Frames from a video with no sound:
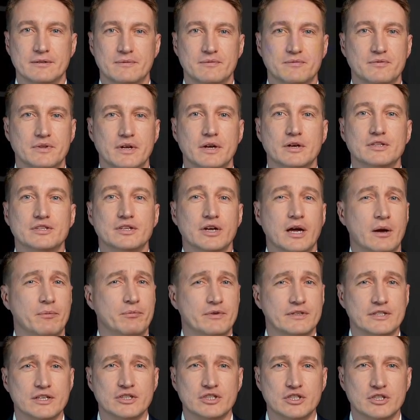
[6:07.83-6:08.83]
fierce
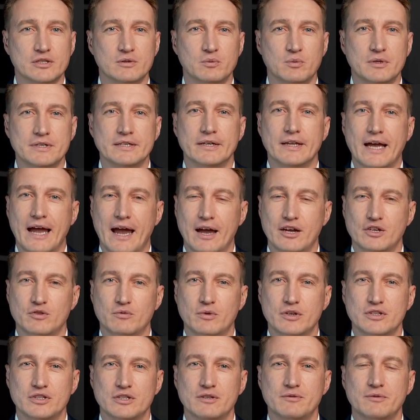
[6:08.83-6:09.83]
competition with
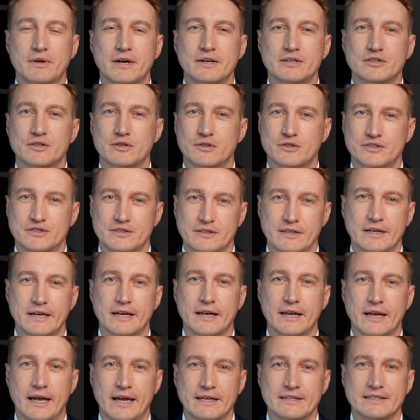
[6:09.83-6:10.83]
cash-rich investors,
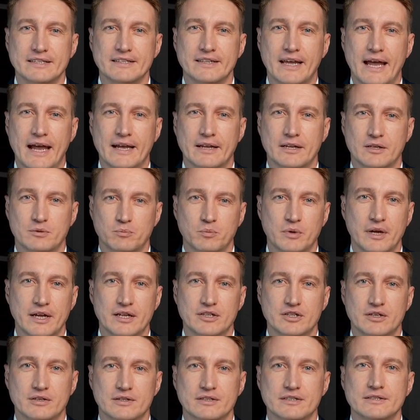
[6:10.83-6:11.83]
and stagnant
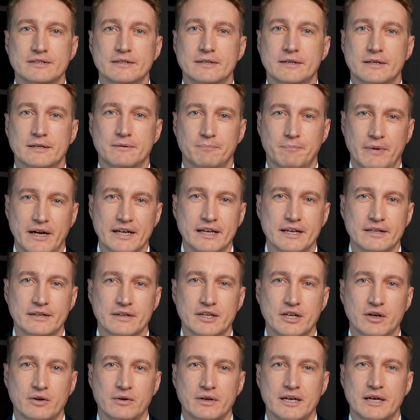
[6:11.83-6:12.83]
wages make it
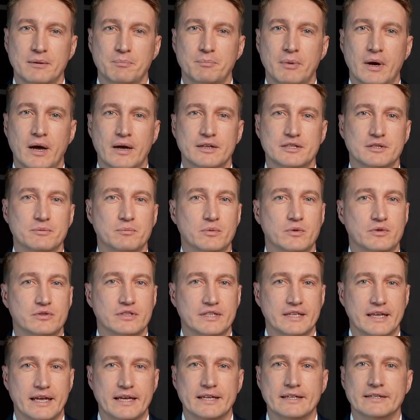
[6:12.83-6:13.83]
nearly impossible to
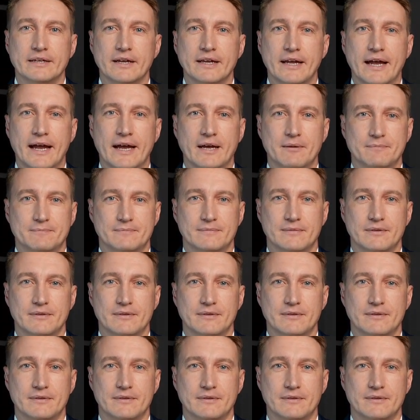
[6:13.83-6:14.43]
get in the game.